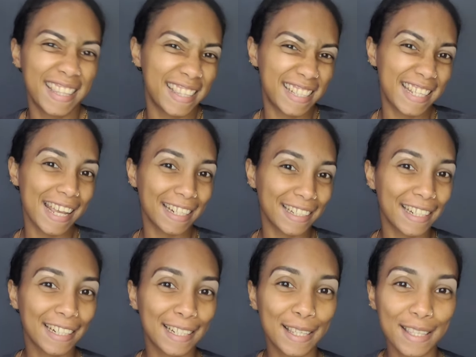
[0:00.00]

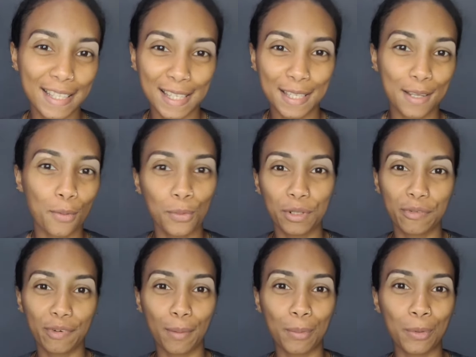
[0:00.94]
technically this is a work
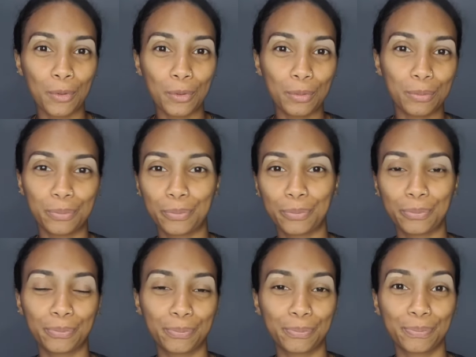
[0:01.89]
from home.
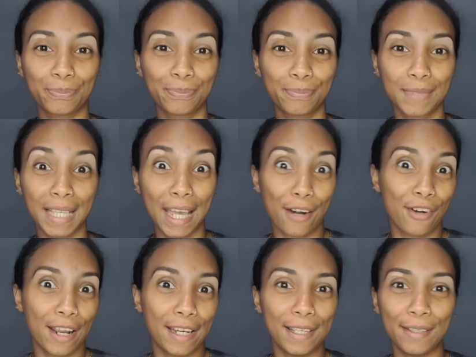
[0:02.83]
Get
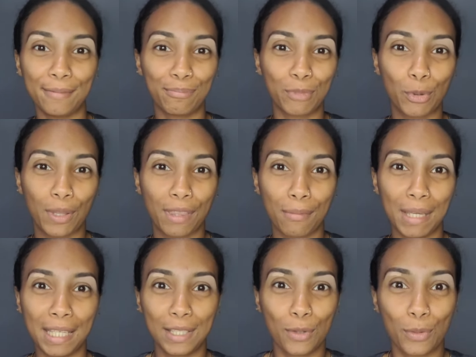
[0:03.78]
ready with
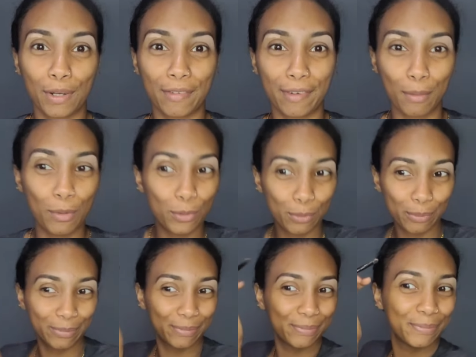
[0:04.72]
me to work from home.